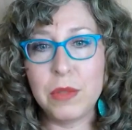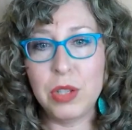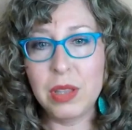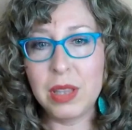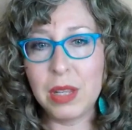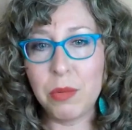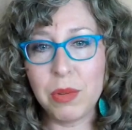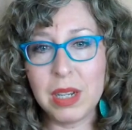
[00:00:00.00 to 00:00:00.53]

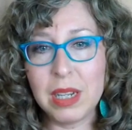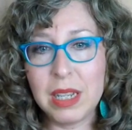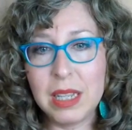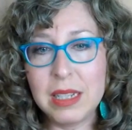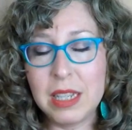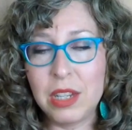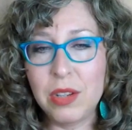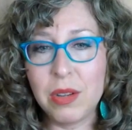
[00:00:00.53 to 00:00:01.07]
think we're going to
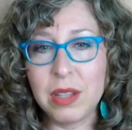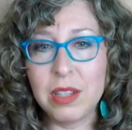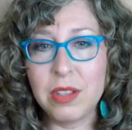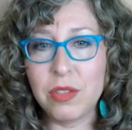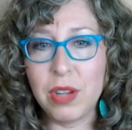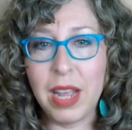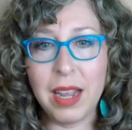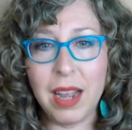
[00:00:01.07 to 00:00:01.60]
continue on
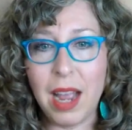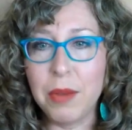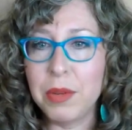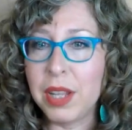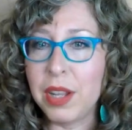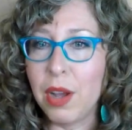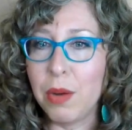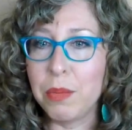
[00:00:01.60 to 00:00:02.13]
this track? I
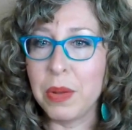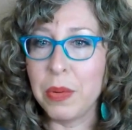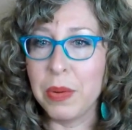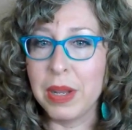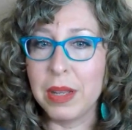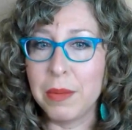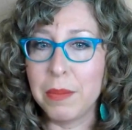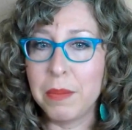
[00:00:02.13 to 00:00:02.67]
really hope we
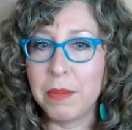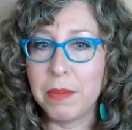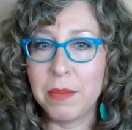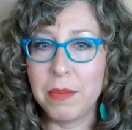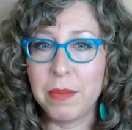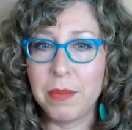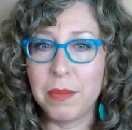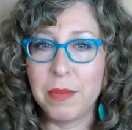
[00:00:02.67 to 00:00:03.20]
will,
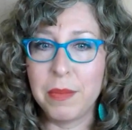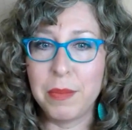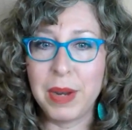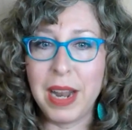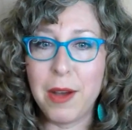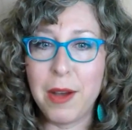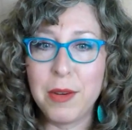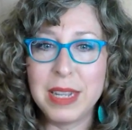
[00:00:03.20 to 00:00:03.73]
but
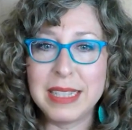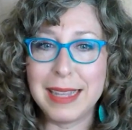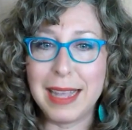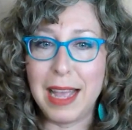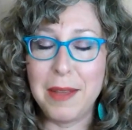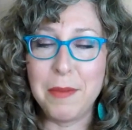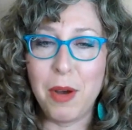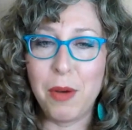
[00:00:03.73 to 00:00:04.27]
I always
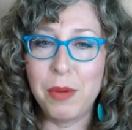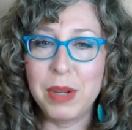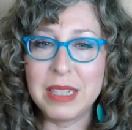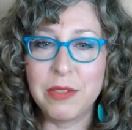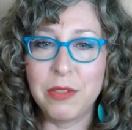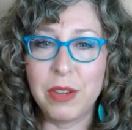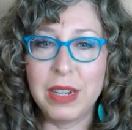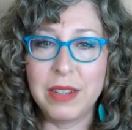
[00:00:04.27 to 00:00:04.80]
I'm always
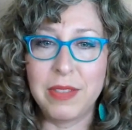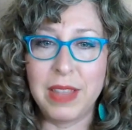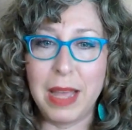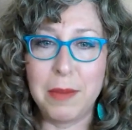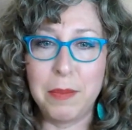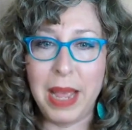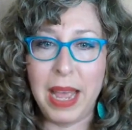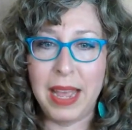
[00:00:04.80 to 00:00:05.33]
afraid yes. of
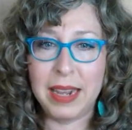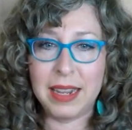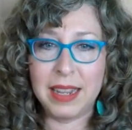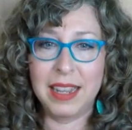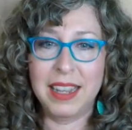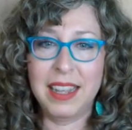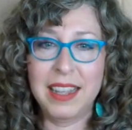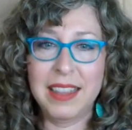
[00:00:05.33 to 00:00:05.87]
that back
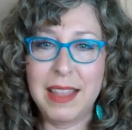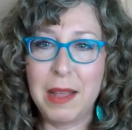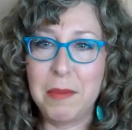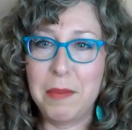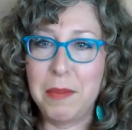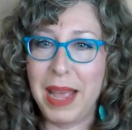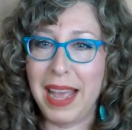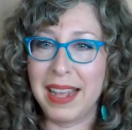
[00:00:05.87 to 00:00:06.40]

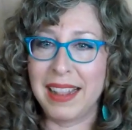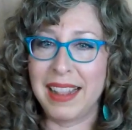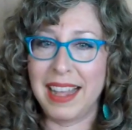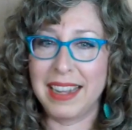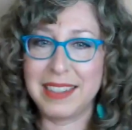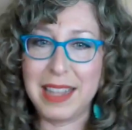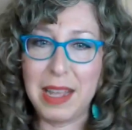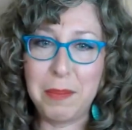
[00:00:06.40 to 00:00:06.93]
that
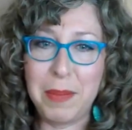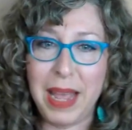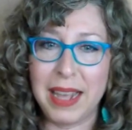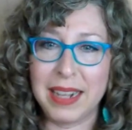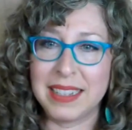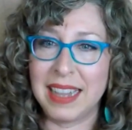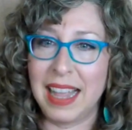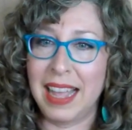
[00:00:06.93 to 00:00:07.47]
backlash, that
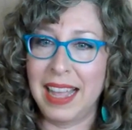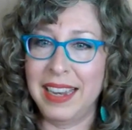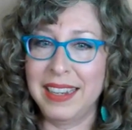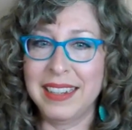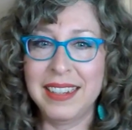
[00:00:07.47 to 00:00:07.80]
backslide,